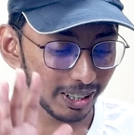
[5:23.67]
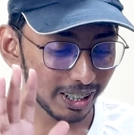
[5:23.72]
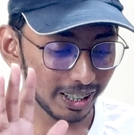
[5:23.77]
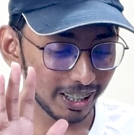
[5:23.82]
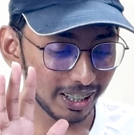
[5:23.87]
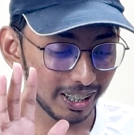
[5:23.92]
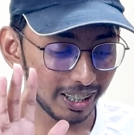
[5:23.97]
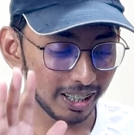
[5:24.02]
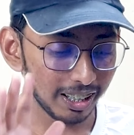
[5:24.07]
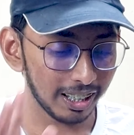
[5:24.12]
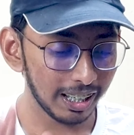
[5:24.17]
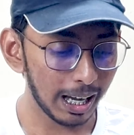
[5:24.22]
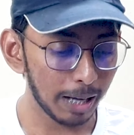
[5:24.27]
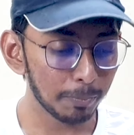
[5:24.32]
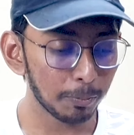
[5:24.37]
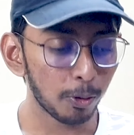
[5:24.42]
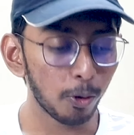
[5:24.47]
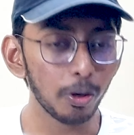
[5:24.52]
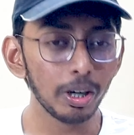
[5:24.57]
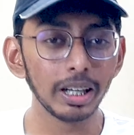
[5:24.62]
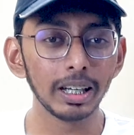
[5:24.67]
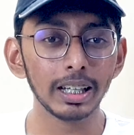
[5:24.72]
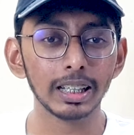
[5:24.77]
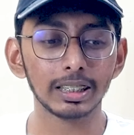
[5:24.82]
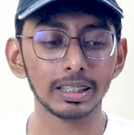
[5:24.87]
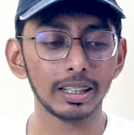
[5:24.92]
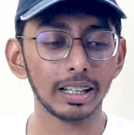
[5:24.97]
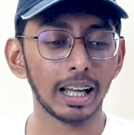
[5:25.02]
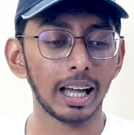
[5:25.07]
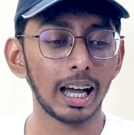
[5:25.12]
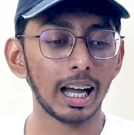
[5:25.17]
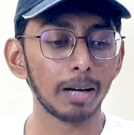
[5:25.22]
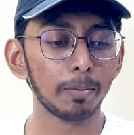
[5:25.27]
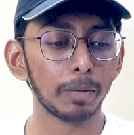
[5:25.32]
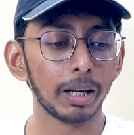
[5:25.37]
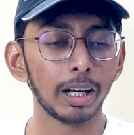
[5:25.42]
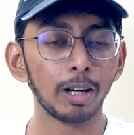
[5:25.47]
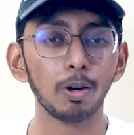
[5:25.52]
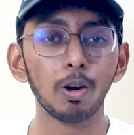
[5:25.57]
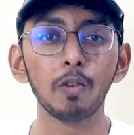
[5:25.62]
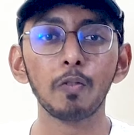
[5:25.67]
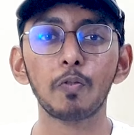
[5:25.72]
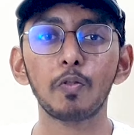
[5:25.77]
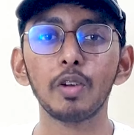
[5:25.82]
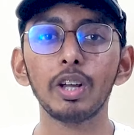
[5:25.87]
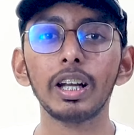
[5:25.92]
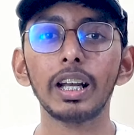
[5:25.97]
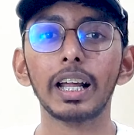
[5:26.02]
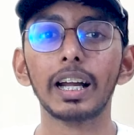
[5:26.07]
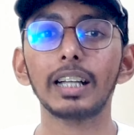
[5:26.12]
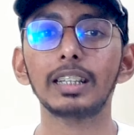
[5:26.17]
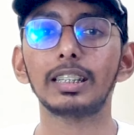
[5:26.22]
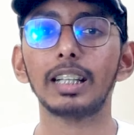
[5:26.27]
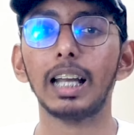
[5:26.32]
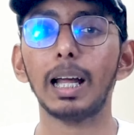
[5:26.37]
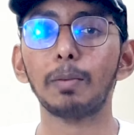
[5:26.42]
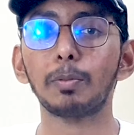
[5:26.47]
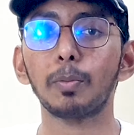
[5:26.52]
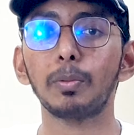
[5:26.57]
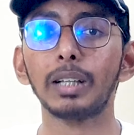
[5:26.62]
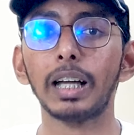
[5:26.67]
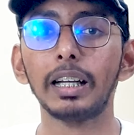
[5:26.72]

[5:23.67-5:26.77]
I'm holding this in hand, but I don't feel like it's a laptop.